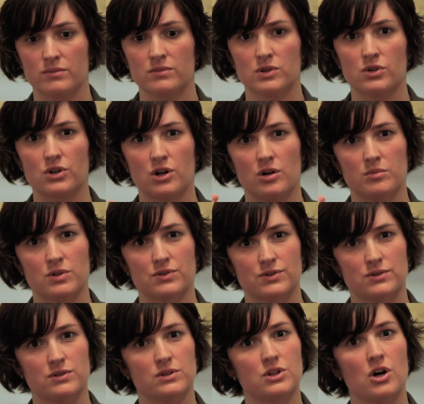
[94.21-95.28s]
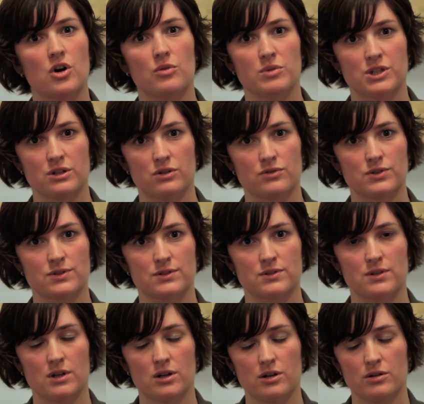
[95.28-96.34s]
look almost comatose.
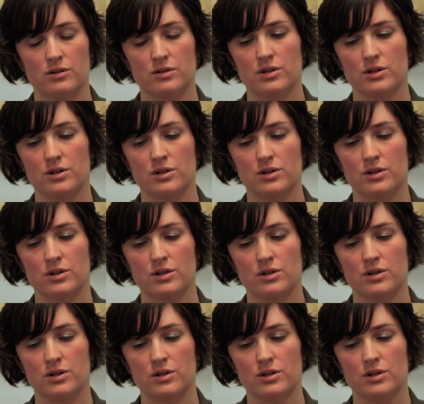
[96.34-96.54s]
Uh,